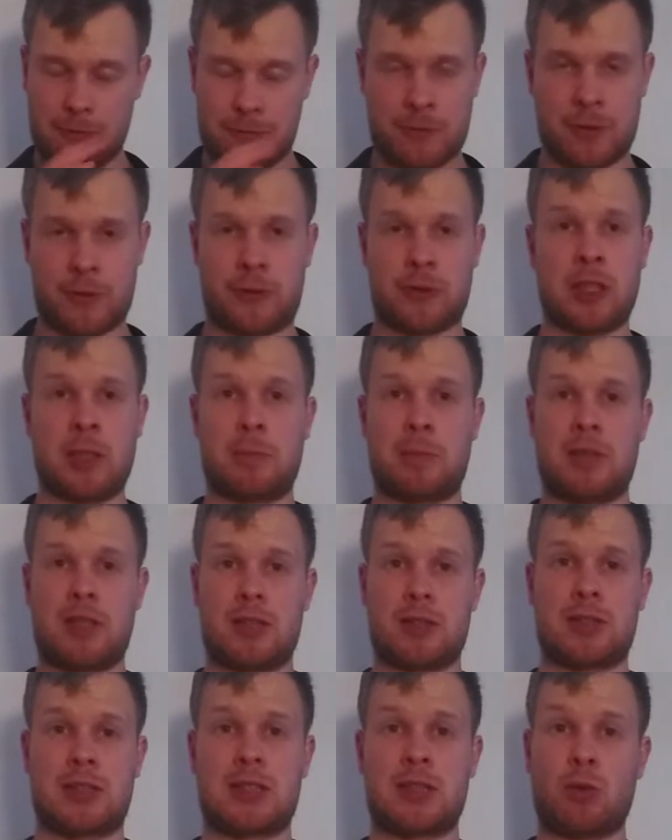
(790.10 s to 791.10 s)

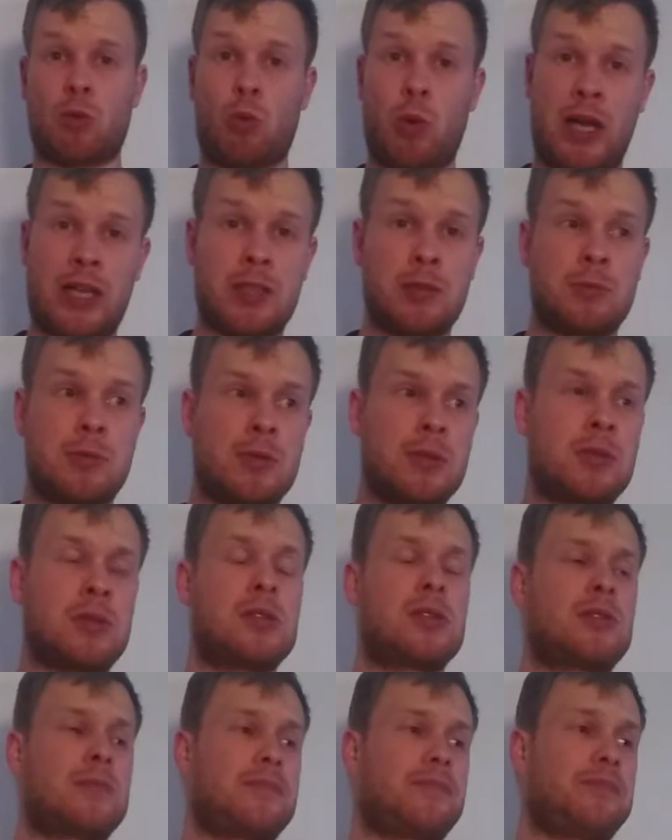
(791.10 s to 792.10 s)
50+1
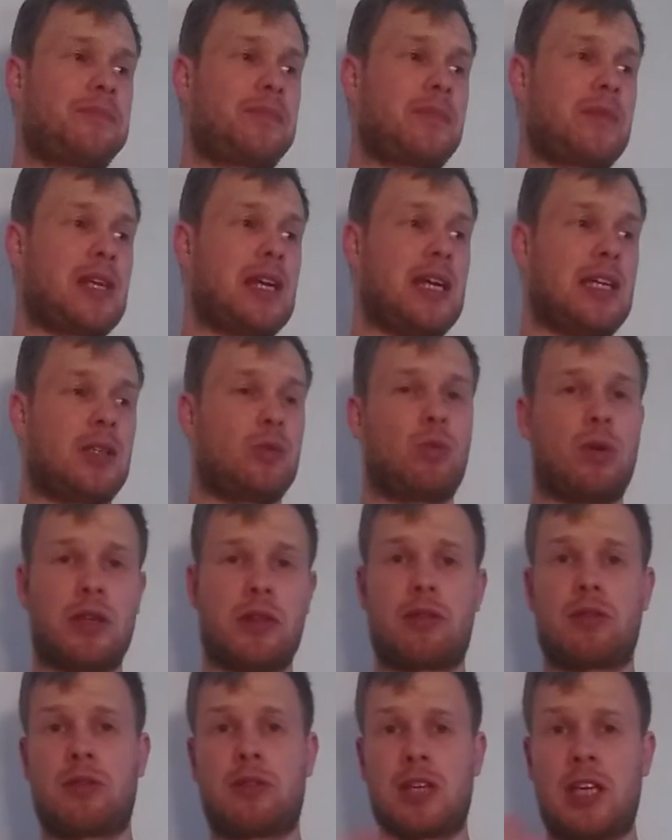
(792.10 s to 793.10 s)
rule and
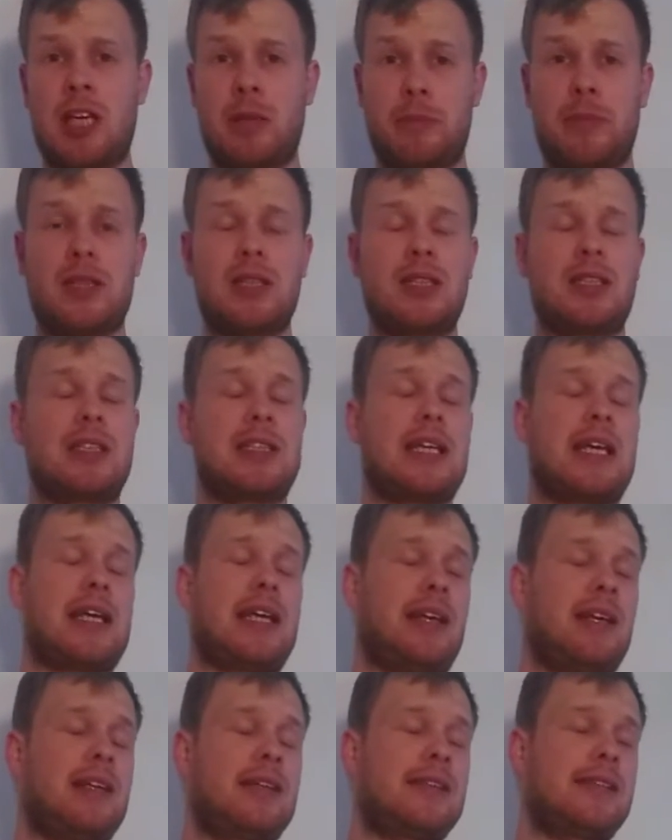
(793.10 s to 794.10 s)
want to keep it,
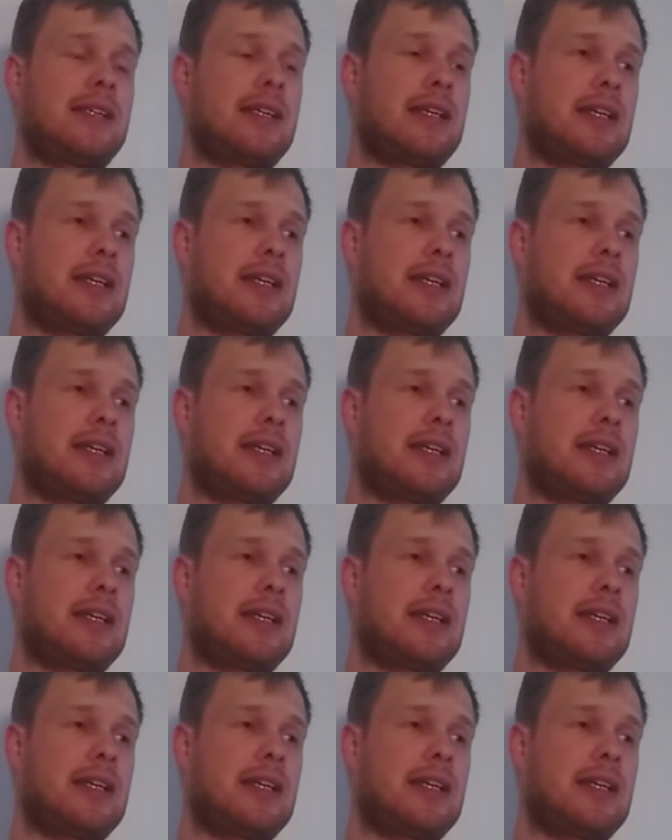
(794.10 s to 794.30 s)
and